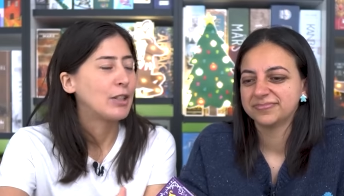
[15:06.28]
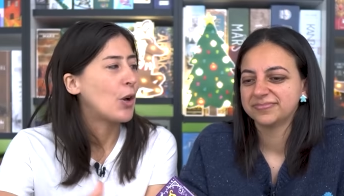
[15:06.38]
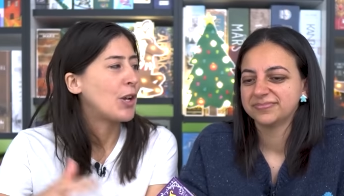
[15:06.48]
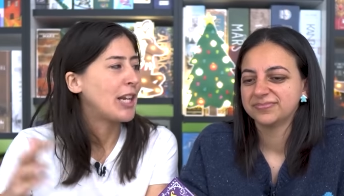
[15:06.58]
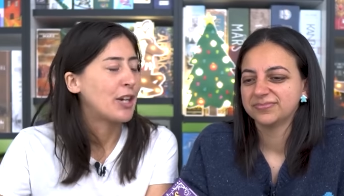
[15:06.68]

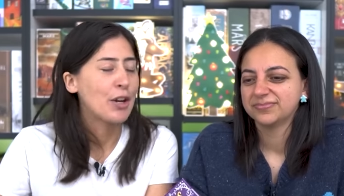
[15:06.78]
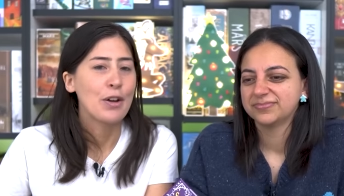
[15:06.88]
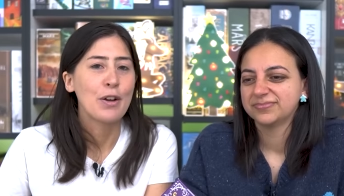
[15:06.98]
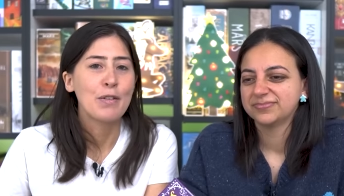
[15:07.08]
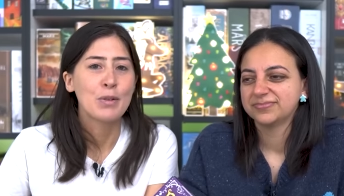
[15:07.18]
Speaker 1: learning
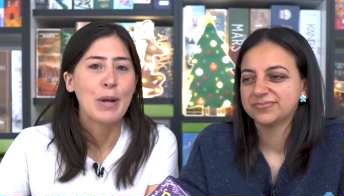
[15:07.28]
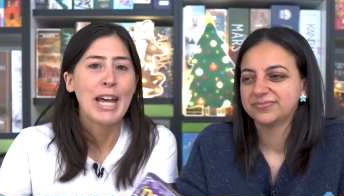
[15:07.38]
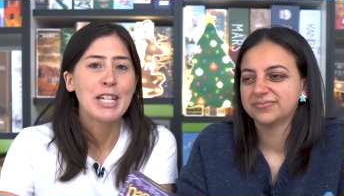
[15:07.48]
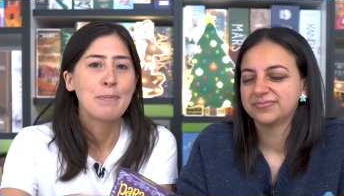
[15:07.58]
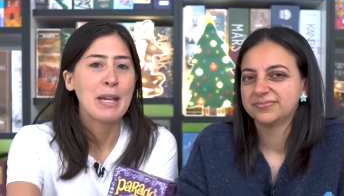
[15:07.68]
curves where
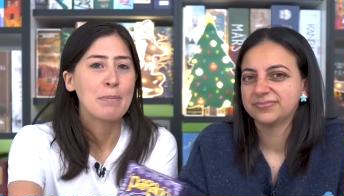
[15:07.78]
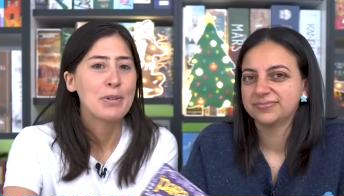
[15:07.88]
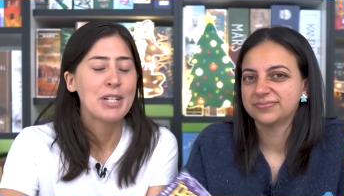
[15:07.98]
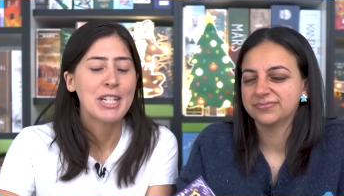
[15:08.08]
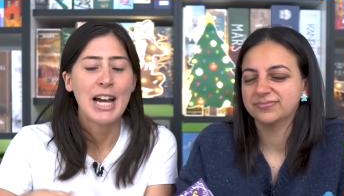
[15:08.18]
as
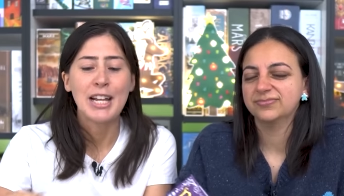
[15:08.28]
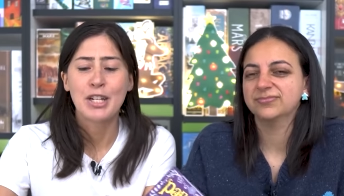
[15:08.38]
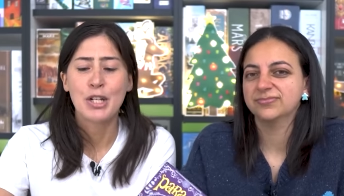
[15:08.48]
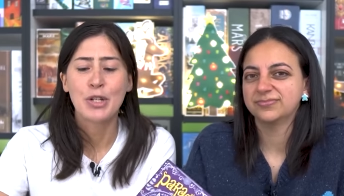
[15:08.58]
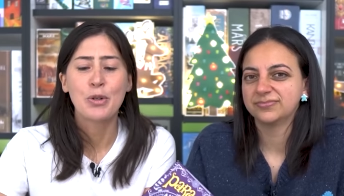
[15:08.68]
people start
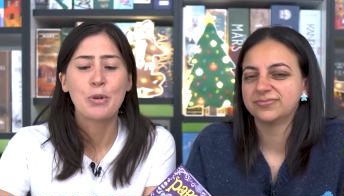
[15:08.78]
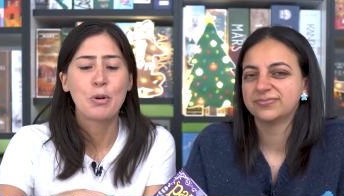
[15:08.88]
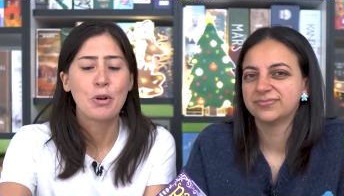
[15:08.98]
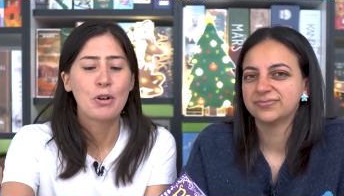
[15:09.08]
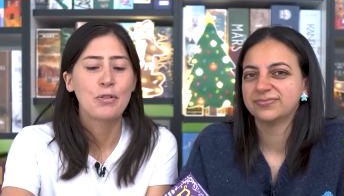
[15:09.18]
mm. to do
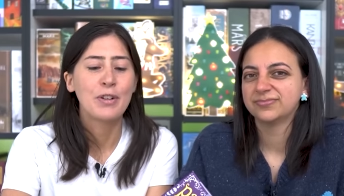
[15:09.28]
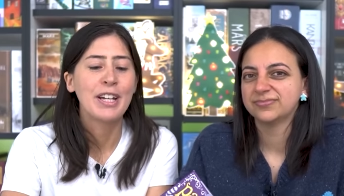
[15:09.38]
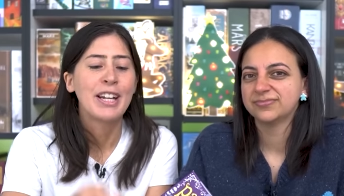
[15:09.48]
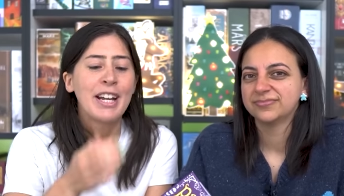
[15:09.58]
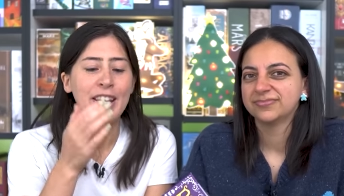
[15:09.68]
more of
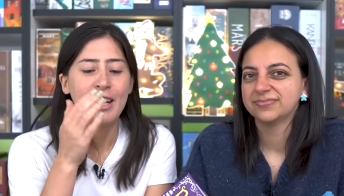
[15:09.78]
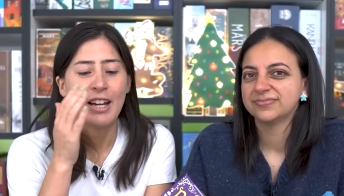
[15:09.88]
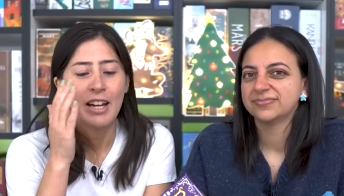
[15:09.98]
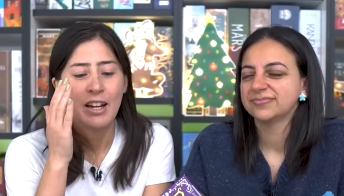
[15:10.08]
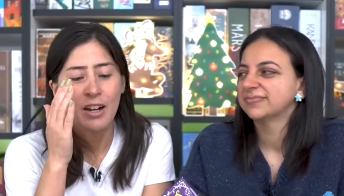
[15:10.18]
it, they're
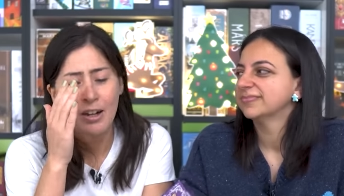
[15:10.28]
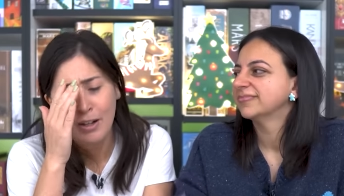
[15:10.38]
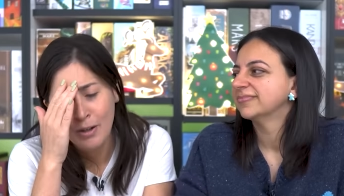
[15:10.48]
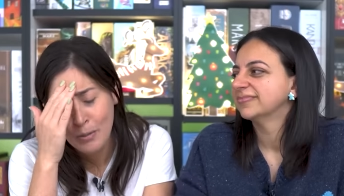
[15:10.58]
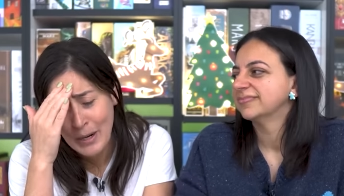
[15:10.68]
like,
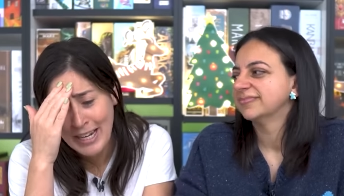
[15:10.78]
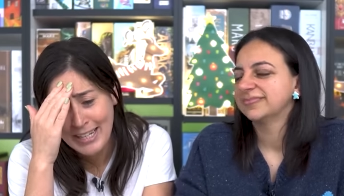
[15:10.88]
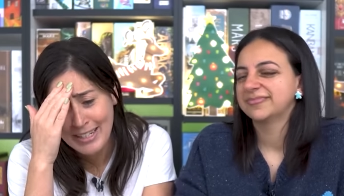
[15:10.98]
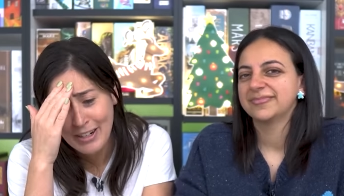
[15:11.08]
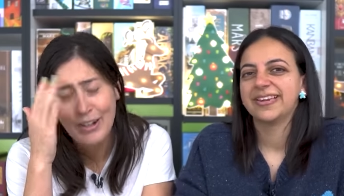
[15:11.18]
oh,
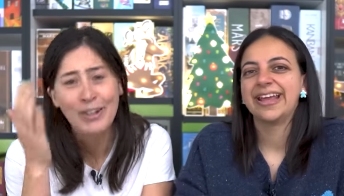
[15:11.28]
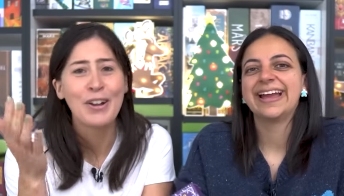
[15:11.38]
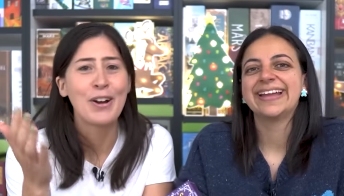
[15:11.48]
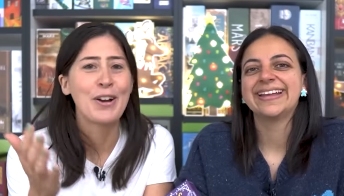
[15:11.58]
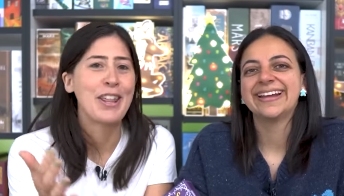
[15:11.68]
wait, oh
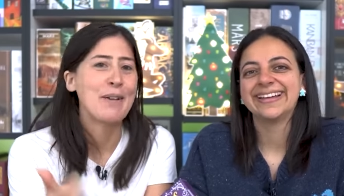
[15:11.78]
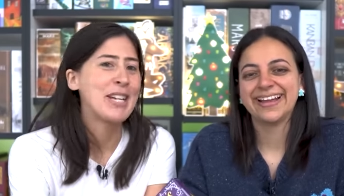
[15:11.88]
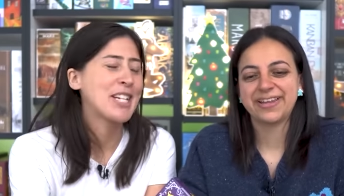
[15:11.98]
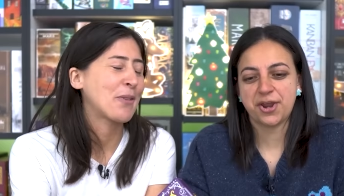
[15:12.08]
yeah, no, yeah, that means